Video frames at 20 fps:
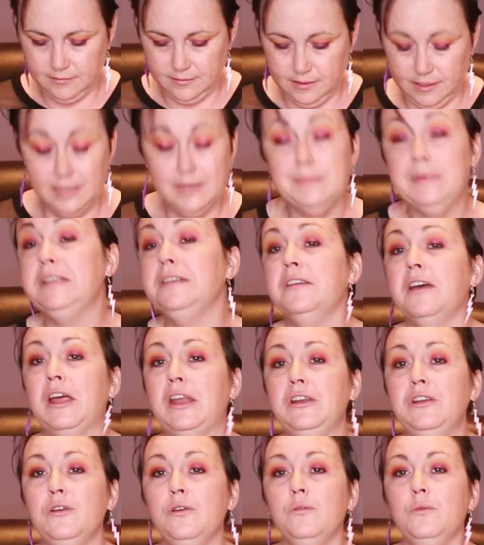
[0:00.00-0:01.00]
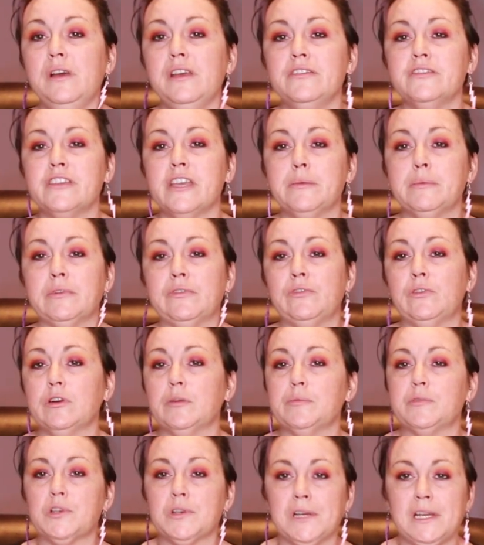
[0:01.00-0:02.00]
I'm in no way, shape, or
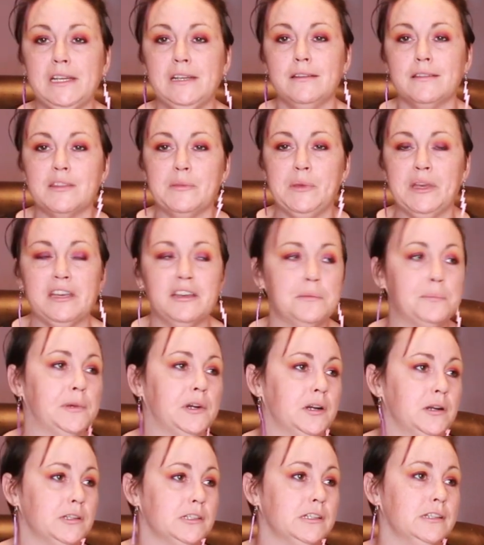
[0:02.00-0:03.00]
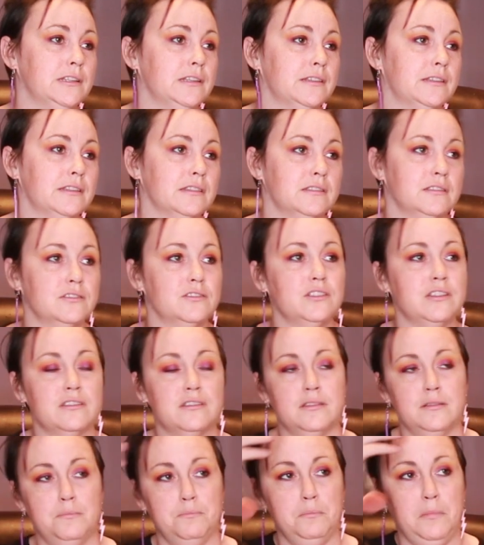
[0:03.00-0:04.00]
form trained as a makeup artist. This is
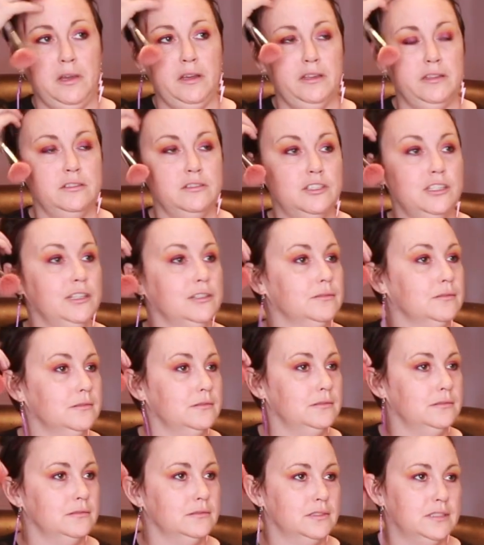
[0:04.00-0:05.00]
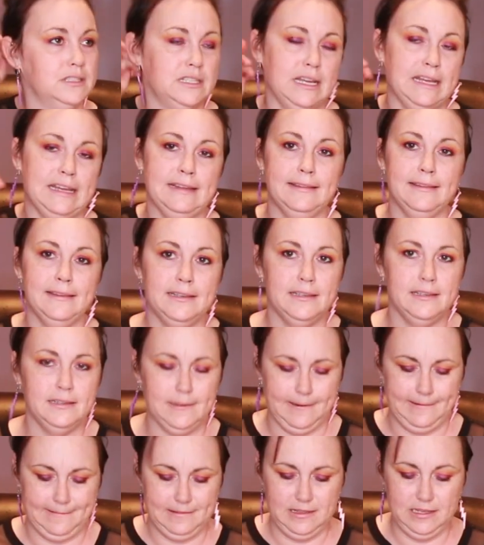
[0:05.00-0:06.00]
just my general
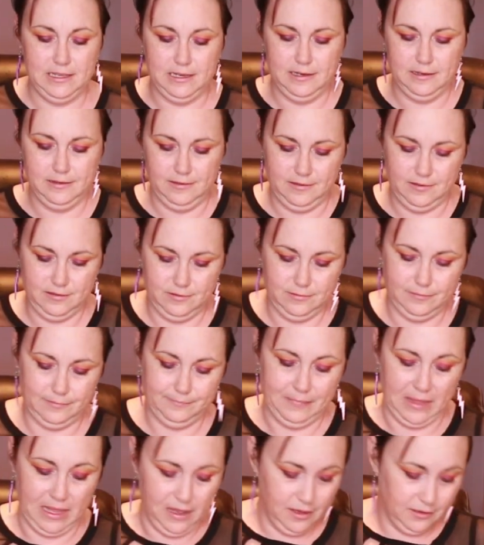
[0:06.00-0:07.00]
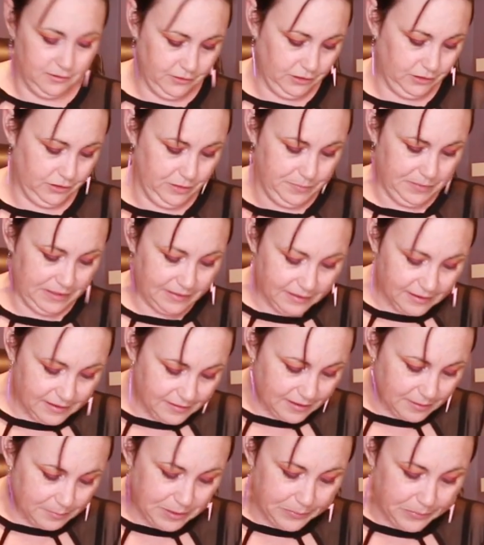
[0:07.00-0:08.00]
daily thing. So there could be
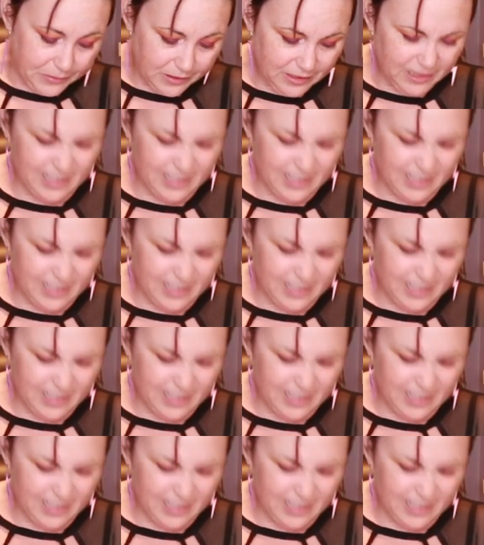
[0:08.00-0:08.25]
things that people are